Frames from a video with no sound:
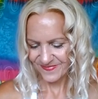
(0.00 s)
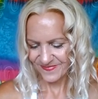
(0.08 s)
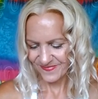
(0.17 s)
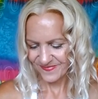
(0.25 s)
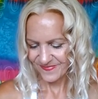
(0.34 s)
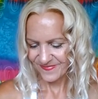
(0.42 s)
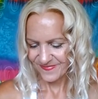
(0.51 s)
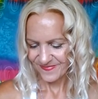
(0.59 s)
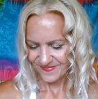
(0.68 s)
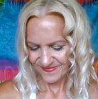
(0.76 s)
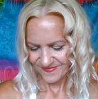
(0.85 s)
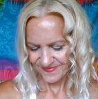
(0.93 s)

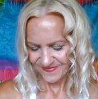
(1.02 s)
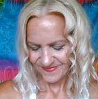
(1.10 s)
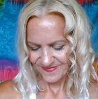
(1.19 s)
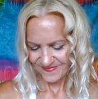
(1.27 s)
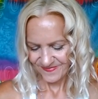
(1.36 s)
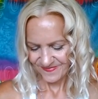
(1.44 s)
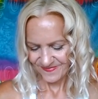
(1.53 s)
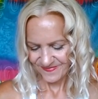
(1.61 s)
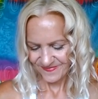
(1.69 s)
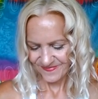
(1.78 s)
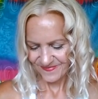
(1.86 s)
(silence)